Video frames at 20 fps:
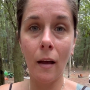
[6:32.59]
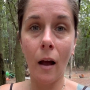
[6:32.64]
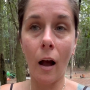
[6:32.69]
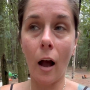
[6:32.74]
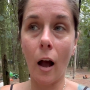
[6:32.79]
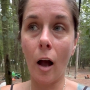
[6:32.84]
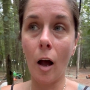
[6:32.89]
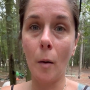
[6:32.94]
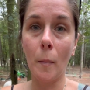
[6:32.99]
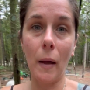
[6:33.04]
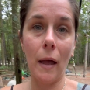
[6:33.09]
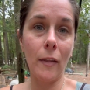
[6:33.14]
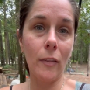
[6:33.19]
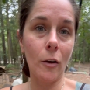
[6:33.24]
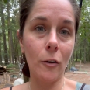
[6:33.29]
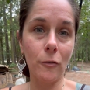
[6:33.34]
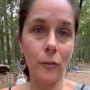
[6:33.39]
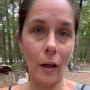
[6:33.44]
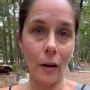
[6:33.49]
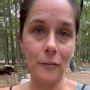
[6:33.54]
and
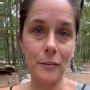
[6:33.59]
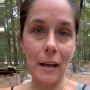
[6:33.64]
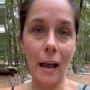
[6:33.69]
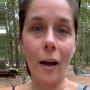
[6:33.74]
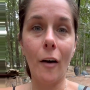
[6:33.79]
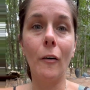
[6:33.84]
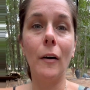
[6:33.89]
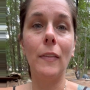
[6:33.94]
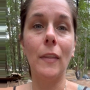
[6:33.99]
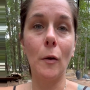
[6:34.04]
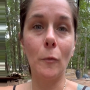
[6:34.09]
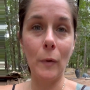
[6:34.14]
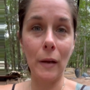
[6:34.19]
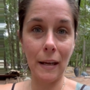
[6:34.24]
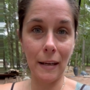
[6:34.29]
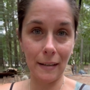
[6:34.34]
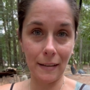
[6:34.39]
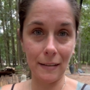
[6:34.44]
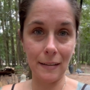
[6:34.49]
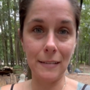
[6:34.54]
they're fluffed out, and then we
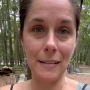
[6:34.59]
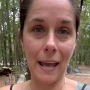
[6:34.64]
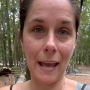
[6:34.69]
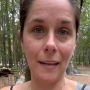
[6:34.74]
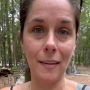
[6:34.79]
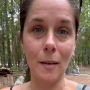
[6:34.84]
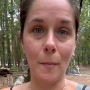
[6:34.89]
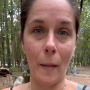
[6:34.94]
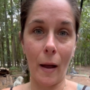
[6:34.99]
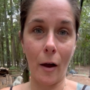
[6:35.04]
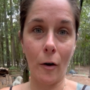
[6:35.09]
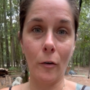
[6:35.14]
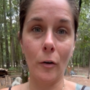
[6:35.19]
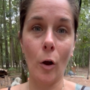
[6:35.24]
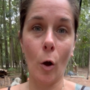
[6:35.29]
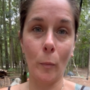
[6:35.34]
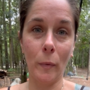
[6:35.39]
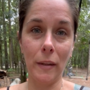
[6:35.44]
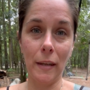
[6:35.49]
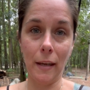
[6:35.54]
can take them out and
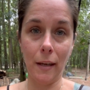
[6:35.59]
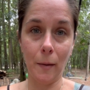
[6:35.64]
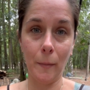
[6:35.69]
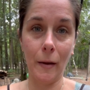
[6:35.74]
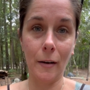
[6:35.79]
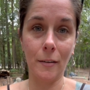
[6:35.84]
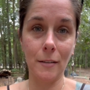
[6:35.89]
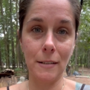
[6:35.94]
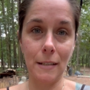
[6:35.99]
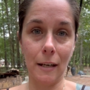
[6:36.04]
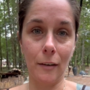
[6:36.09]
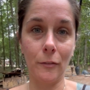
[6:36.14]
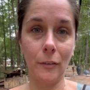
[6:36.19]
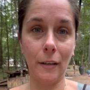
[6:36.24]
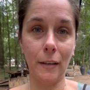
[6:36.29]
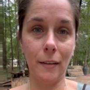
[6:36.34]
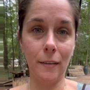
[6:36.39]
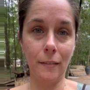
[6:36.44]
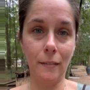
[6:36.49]
open the incubator safely.